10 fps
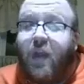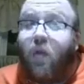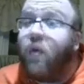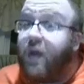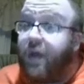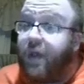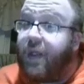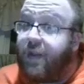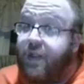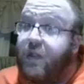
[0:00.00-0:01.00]
I really
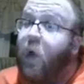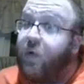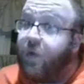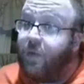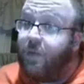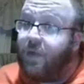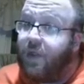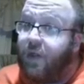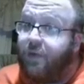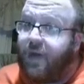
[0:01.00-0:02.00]
get to know you.
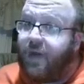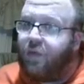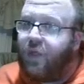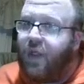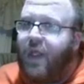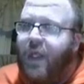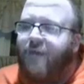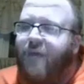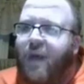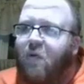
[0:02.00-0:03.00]

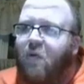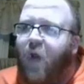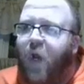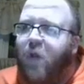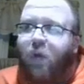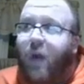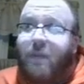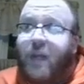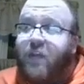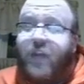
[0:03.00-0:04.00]
If I don't know you, I'm
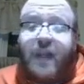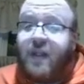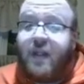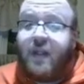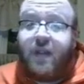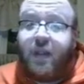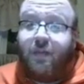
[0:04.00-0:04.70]
not saying anything.